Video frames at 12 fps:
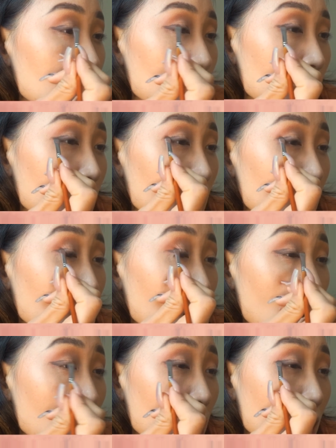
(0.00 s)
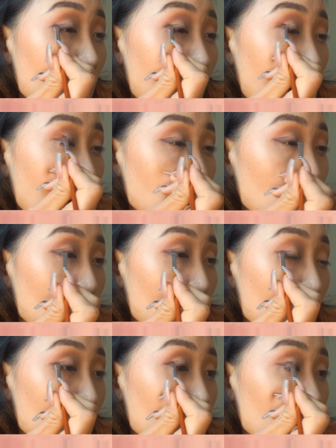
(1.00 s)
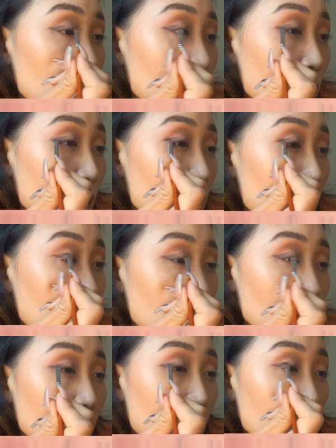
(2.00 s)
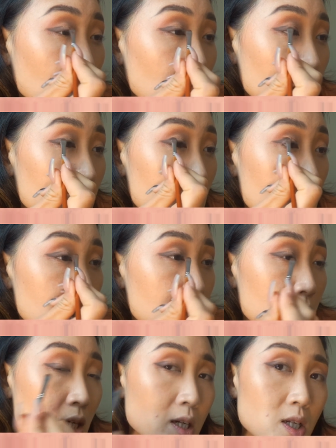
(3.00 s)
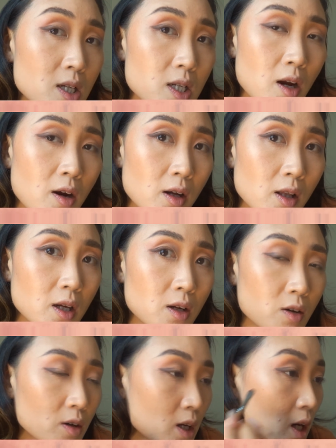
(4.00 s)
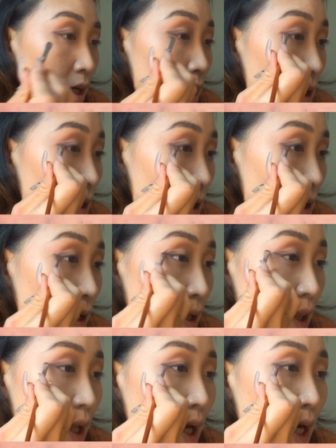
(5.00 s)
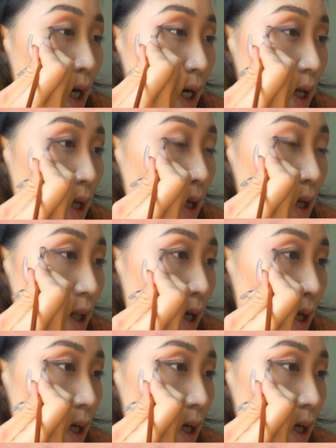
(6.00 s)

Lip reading: like a longer eye look, but it doesn't necessarily create a line like